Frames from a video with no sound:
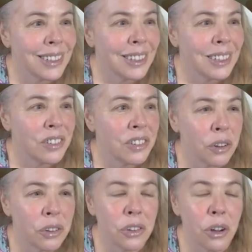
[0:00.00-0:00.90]
So
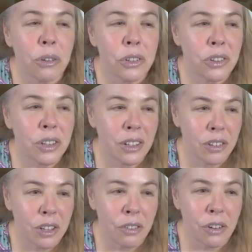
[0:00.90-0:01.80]
don't do
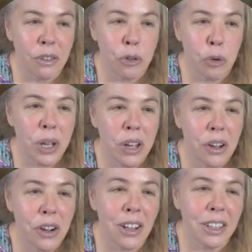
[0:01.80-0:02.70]
this if you have a weak
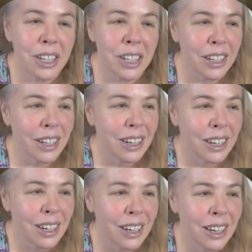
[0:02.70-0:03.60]
colony,
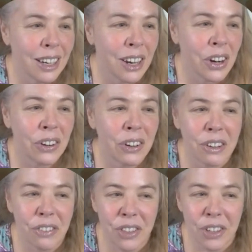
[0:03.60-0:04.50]
or
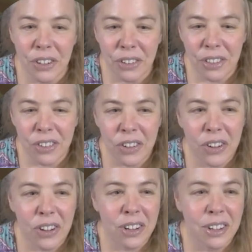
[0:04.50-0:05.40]
if the dearth is
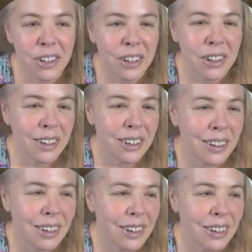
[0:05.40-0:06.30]
on,
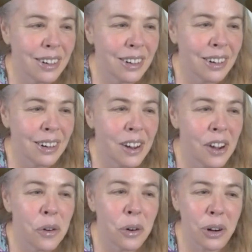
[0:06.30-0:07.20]

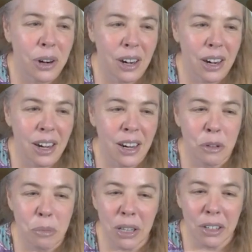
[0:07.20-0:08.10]
or in the
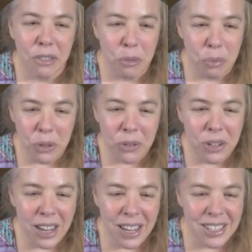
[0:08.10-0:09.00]
middle of the brood
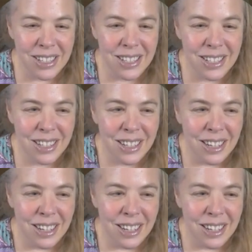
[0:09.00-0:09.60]
nest.